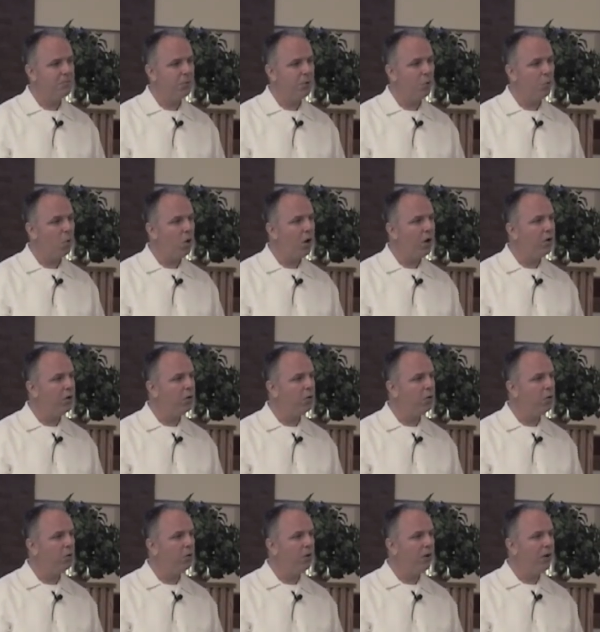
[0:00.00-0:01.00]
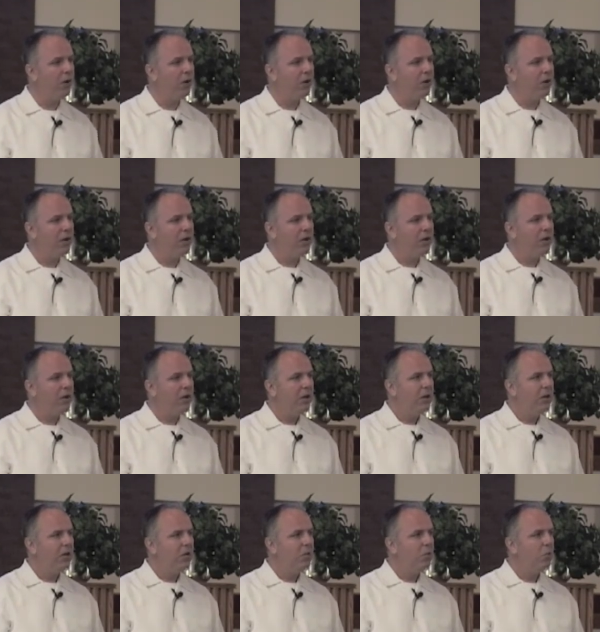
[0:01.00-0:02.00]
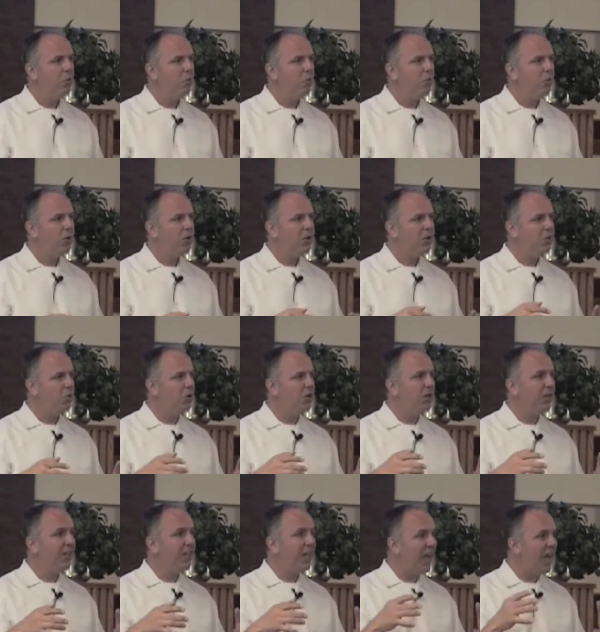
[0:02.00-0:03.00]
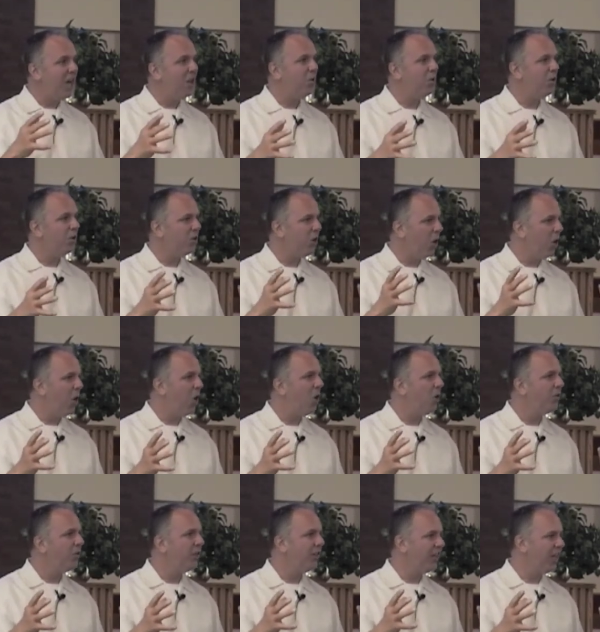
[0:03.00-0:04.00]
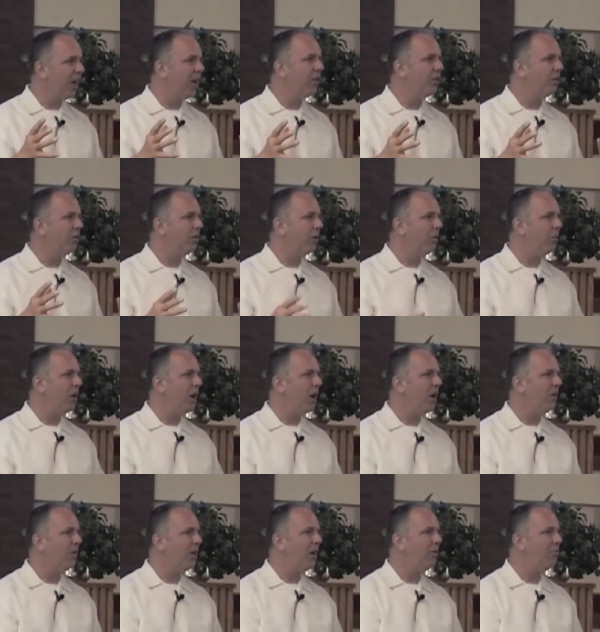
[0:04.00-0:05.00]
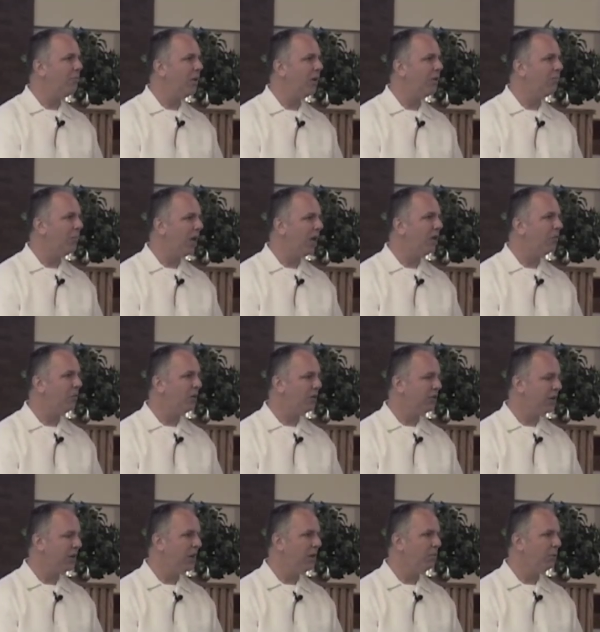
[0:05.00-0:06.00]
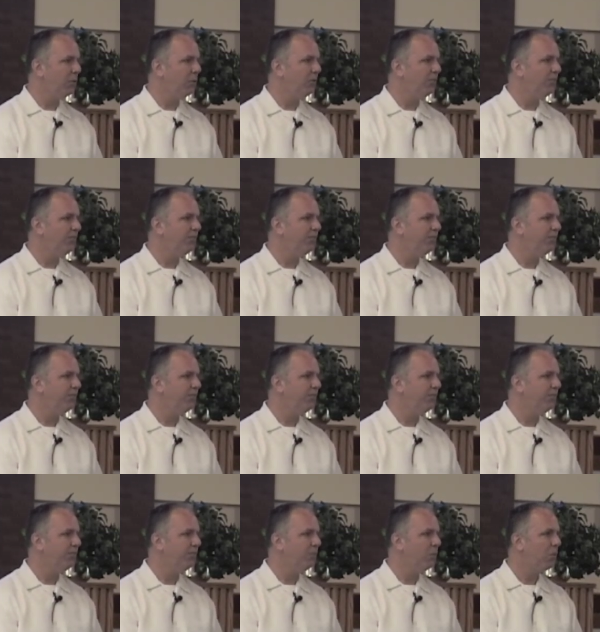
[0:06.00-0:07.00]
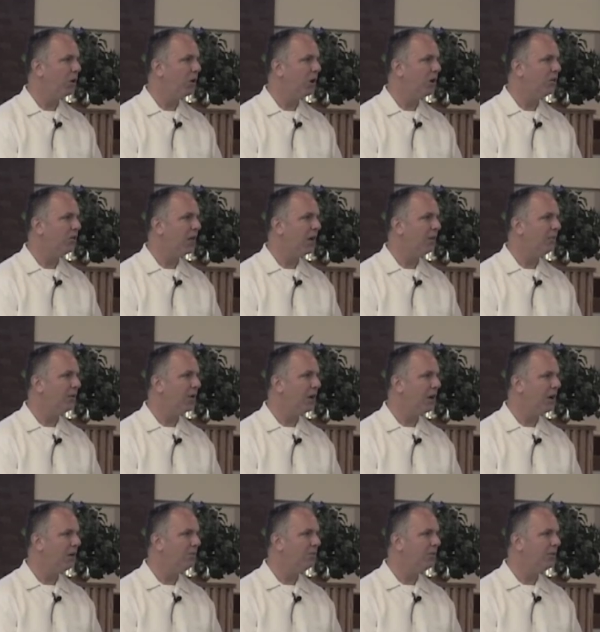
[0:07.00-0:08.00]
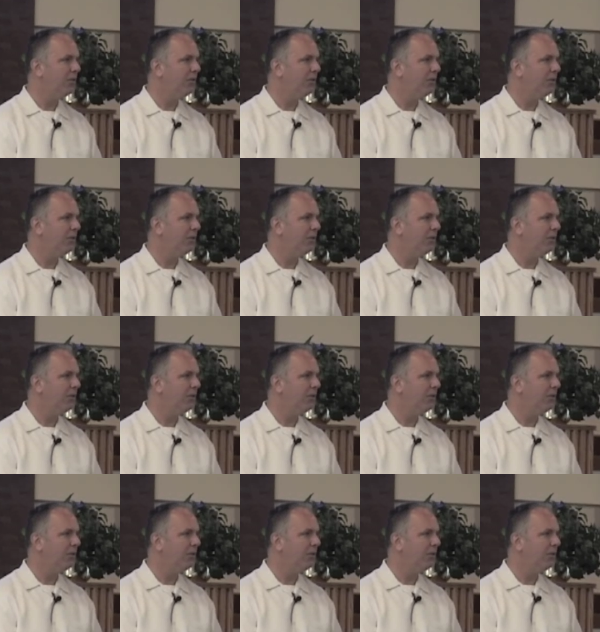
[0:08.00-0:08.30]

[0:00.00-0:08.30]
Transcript: The one who is going to gather us all together around that big banquet table when our time comes.